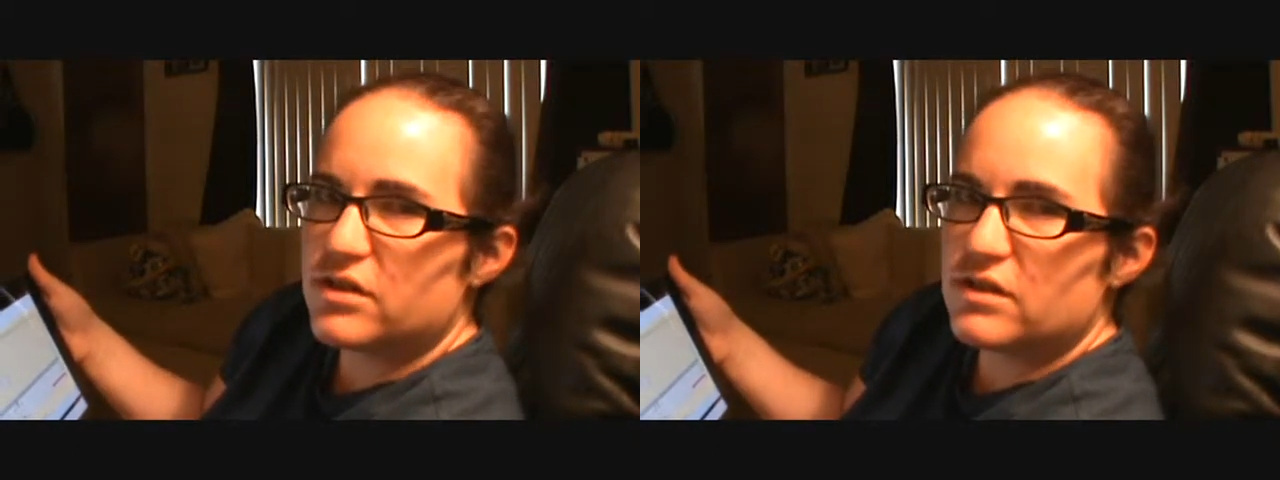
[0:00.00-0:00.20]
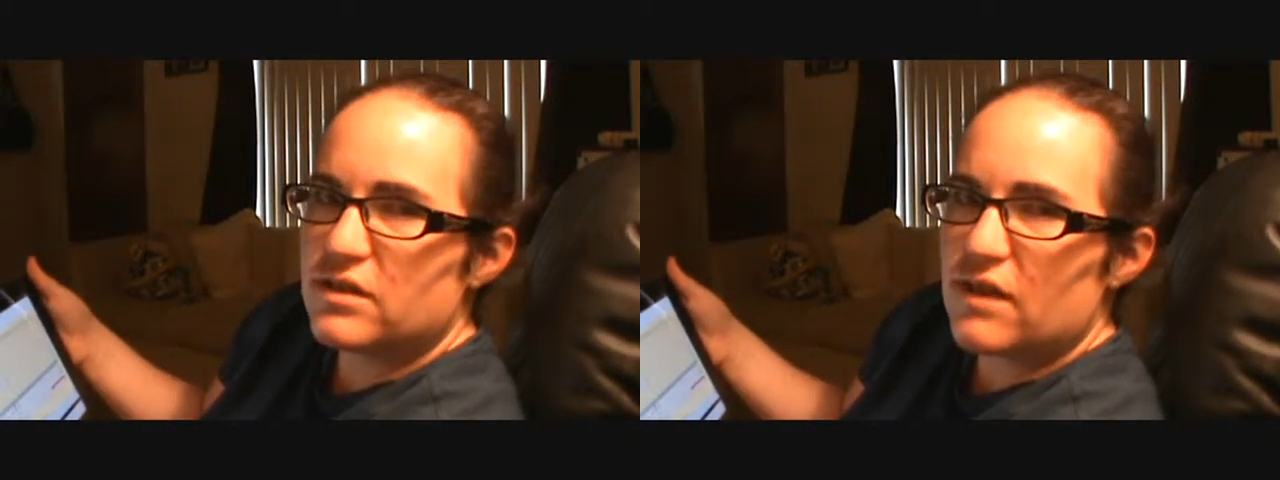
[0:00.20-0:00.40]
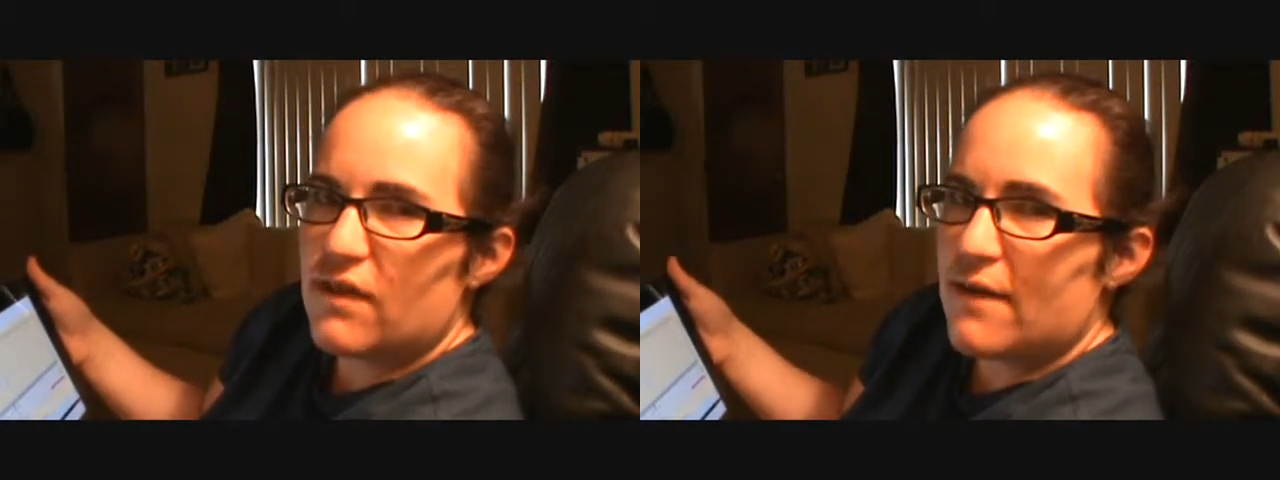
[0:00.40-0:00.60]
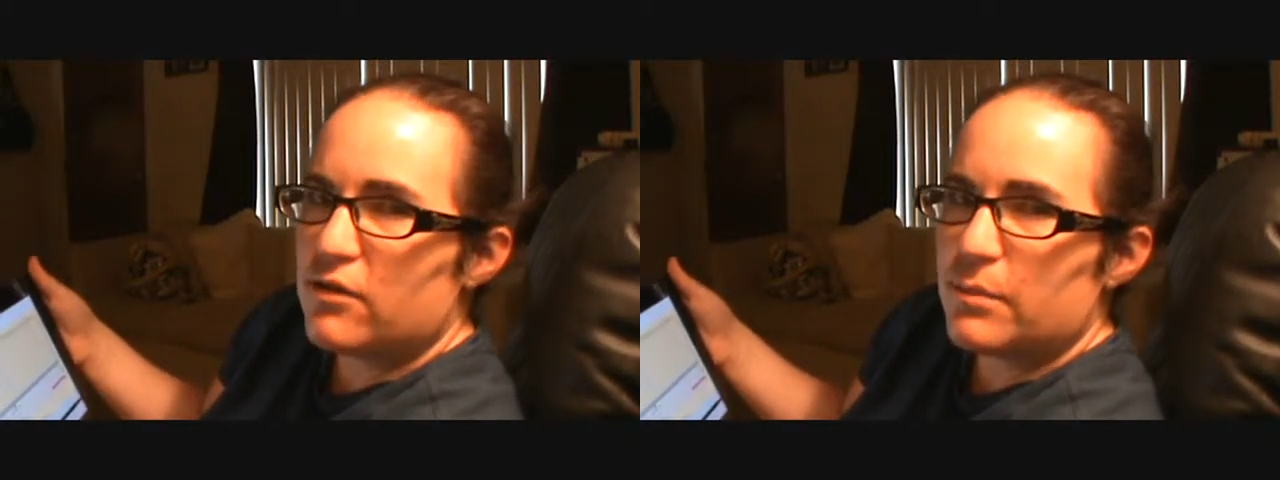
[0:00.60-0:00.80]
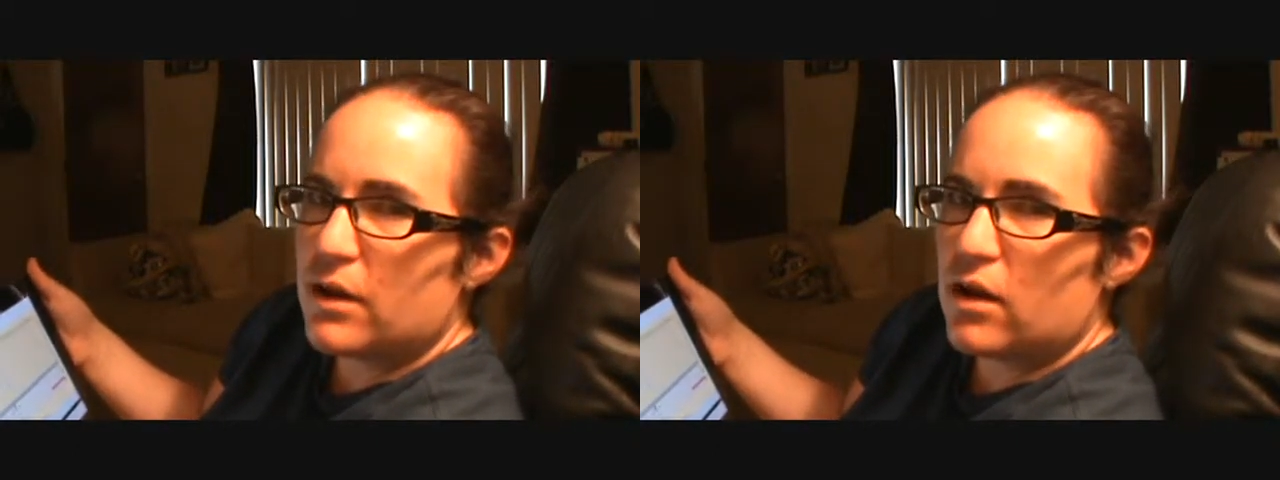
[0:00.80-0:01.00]
since I've
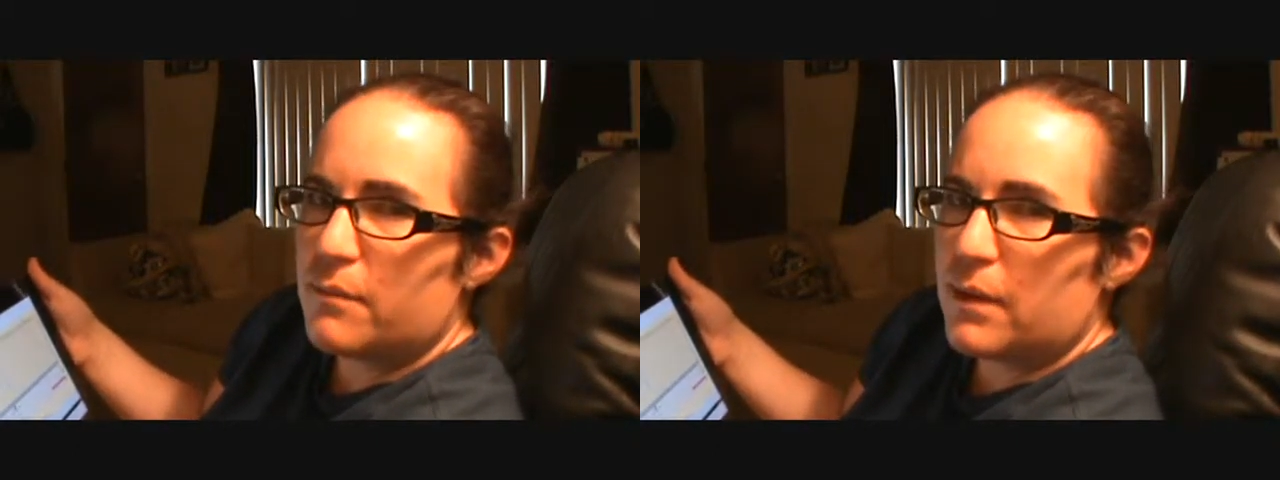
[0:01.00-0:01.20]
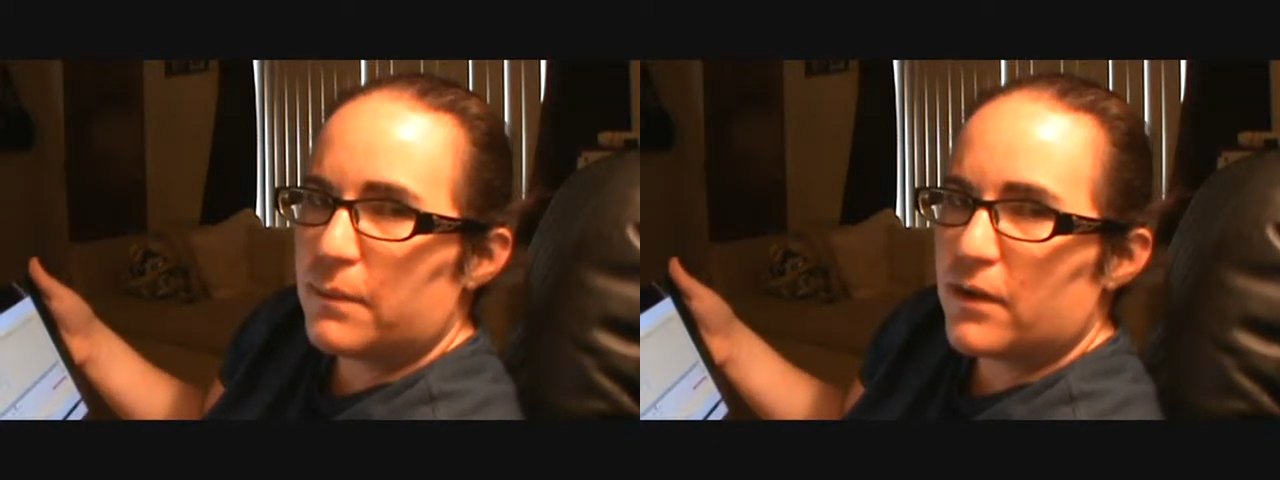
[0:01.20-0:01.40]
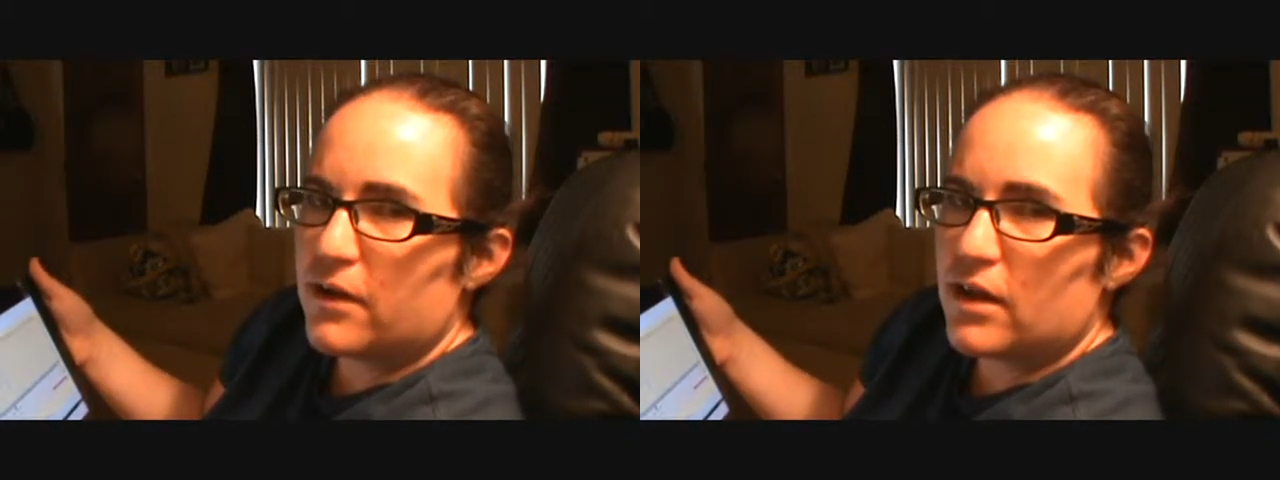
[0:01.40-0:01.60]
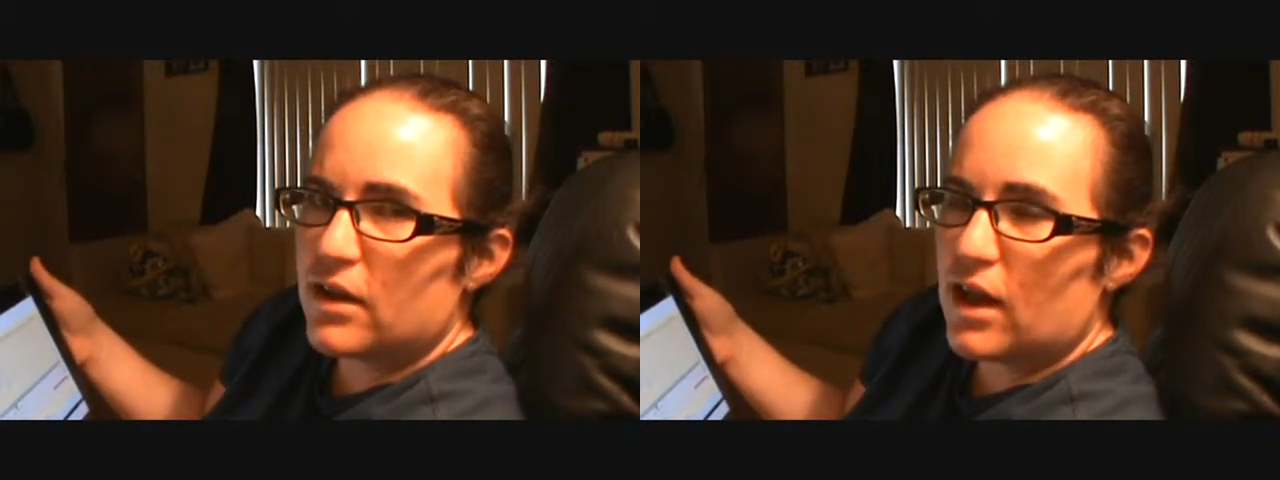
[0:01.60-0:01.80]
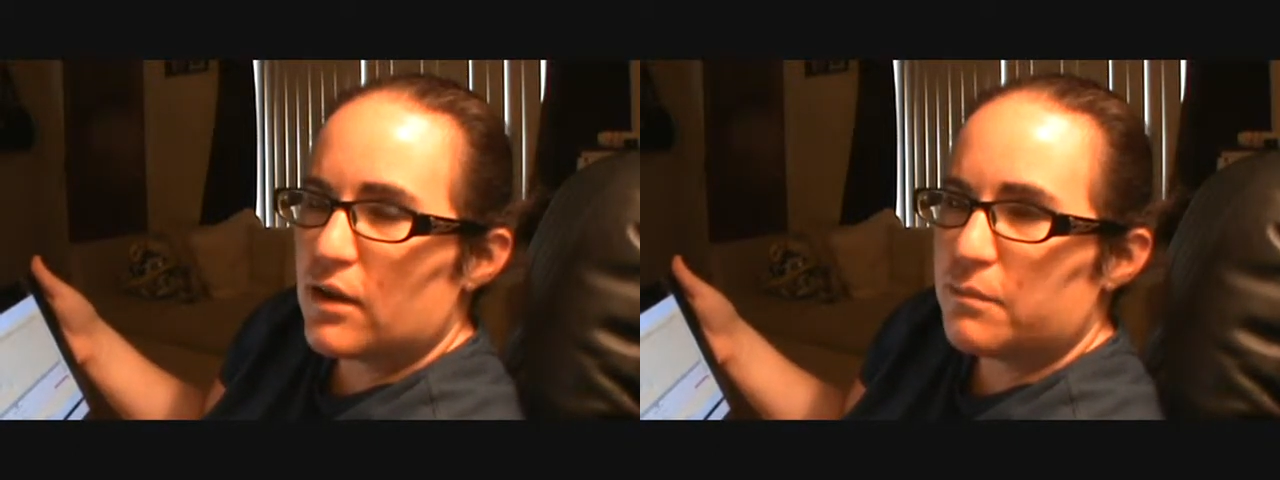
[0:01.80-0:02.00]
ever been on my
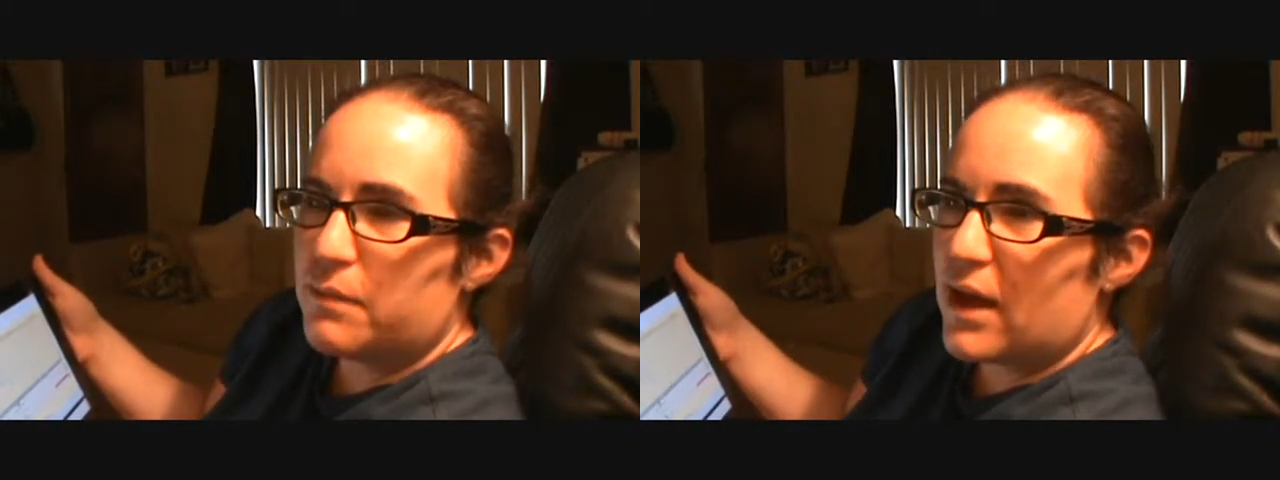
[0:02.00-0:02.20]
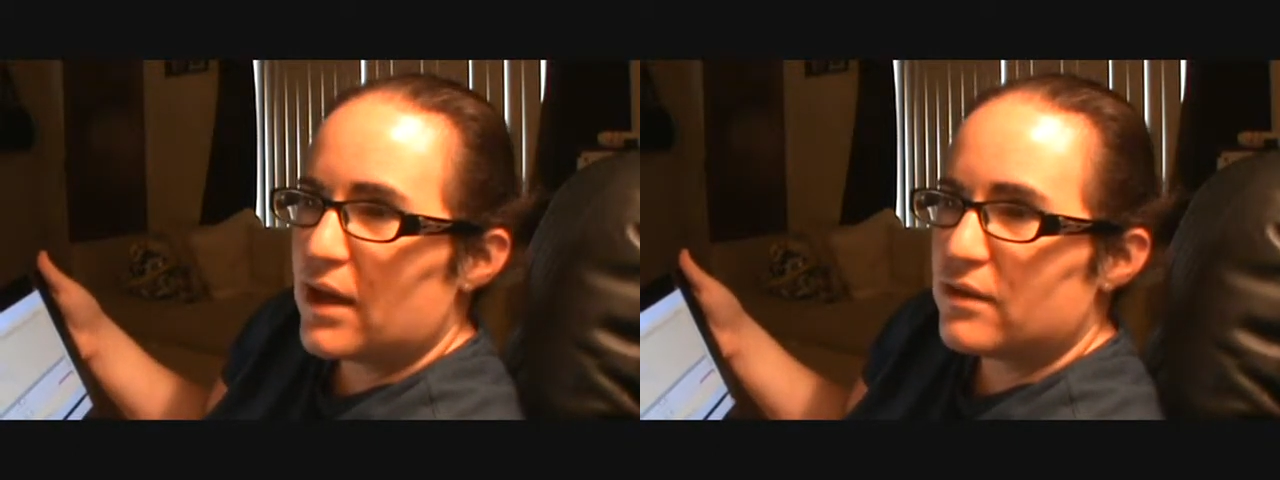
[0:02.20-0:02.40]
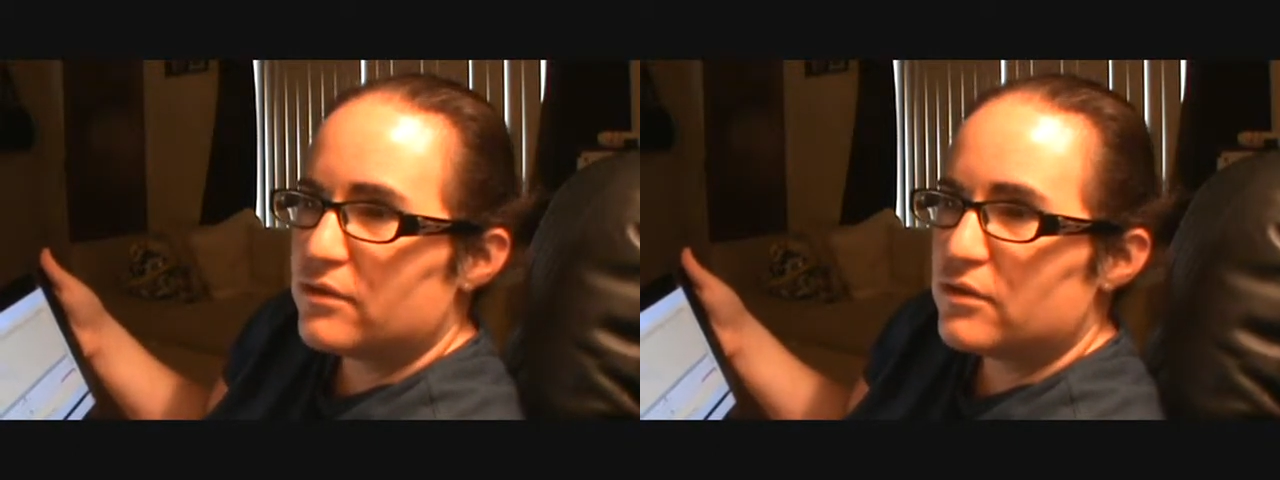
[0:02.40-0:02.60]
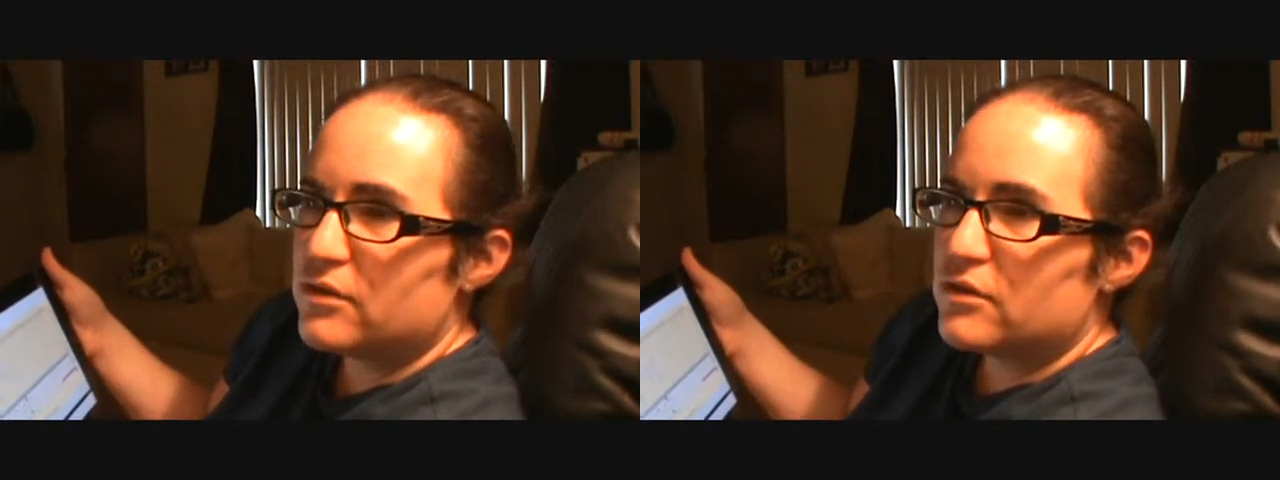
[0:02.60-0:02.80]
period and been,